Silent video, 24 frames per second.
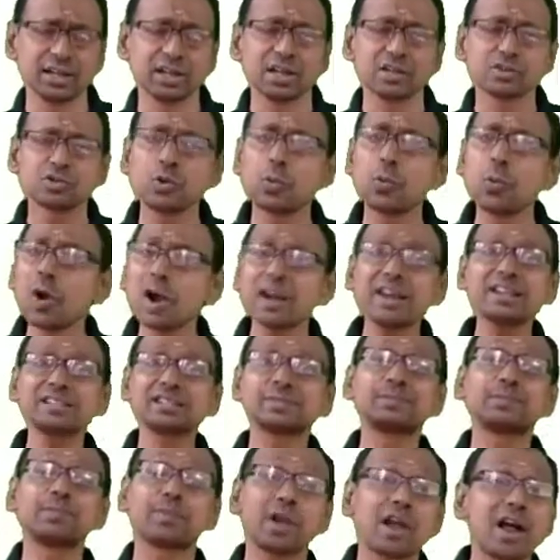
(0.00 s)
So what does
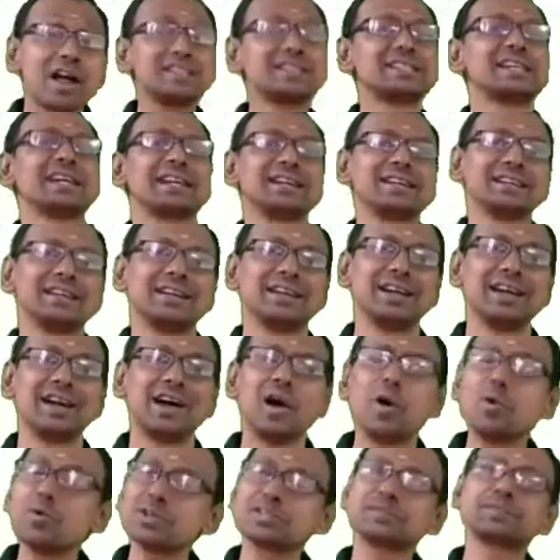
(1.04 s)
project,
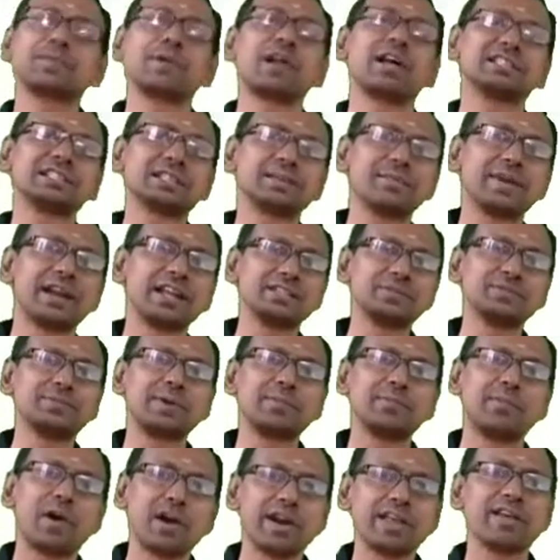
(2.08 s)
how does project management
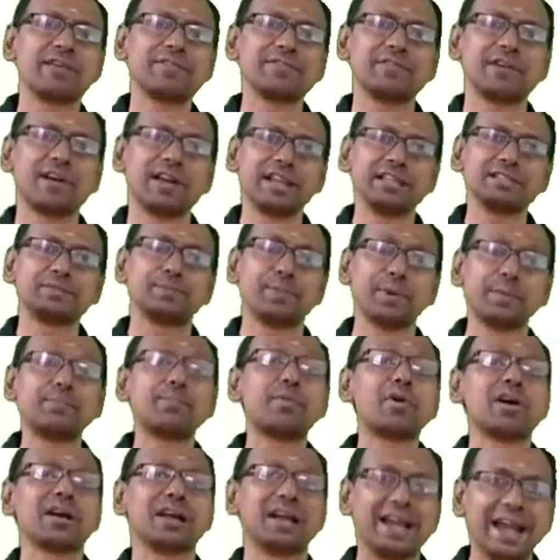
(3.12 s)
body of knowledge,
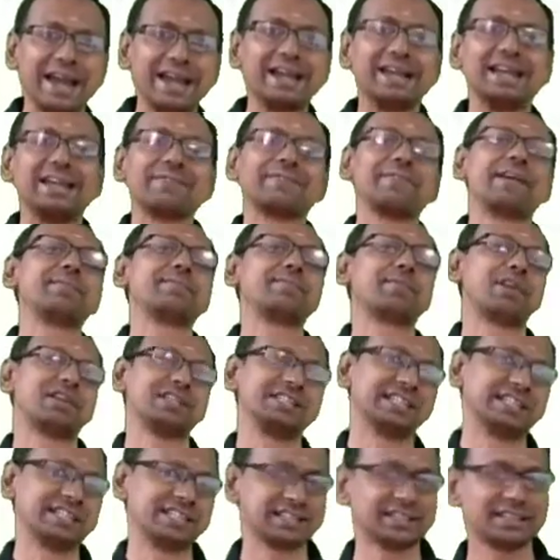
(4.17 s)
PMBOK guide, define
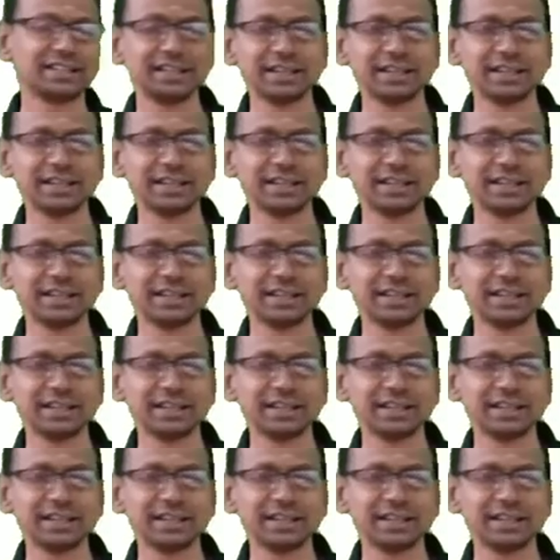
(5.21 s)
project?